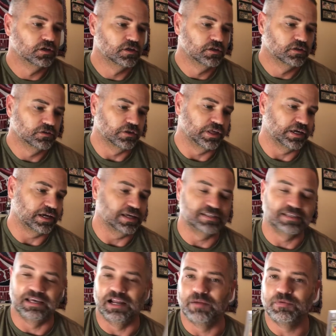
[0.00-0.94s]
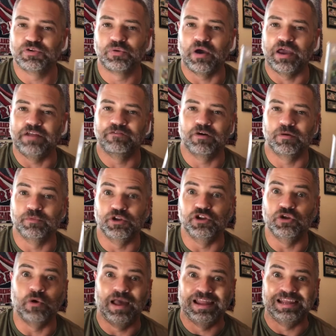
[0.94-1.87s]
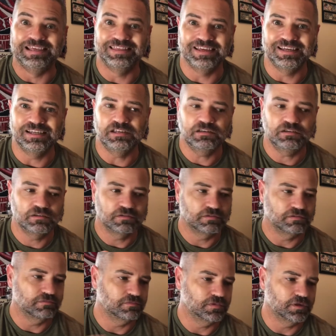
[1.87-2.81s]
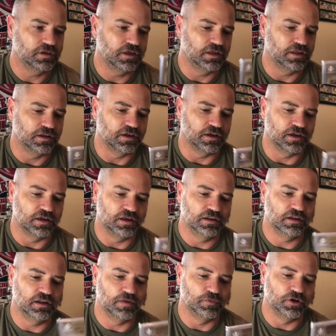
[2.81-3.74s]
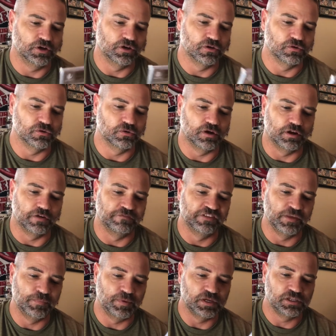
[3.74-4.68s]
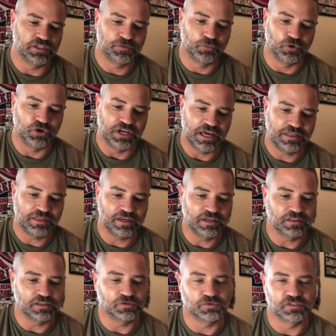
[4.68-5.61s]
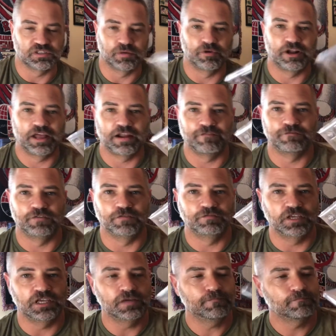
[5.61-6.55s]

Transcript: So like I said, I'm just waiting for him to do anything. And uh, I'm gonna go on a flipping spree, I think. This one's numbered out of 50.